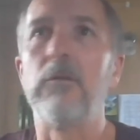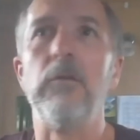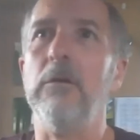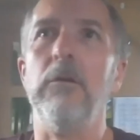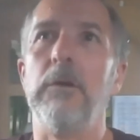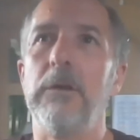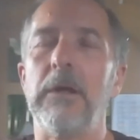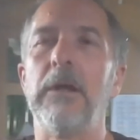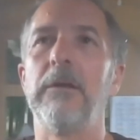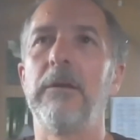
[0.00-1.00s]
do,
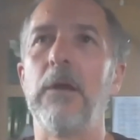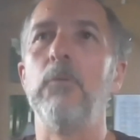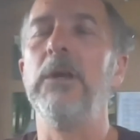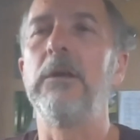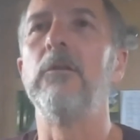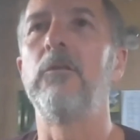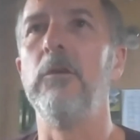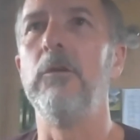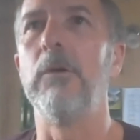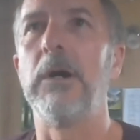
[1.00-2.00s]
and we
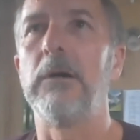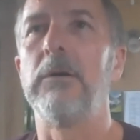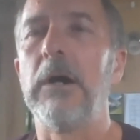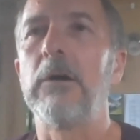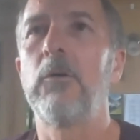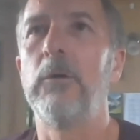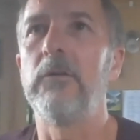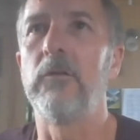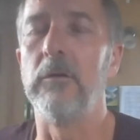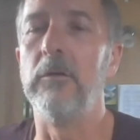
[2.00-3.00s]
continue our
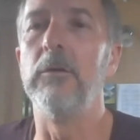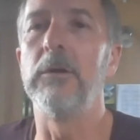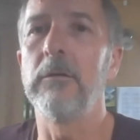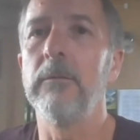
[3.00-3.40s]
quest to do it.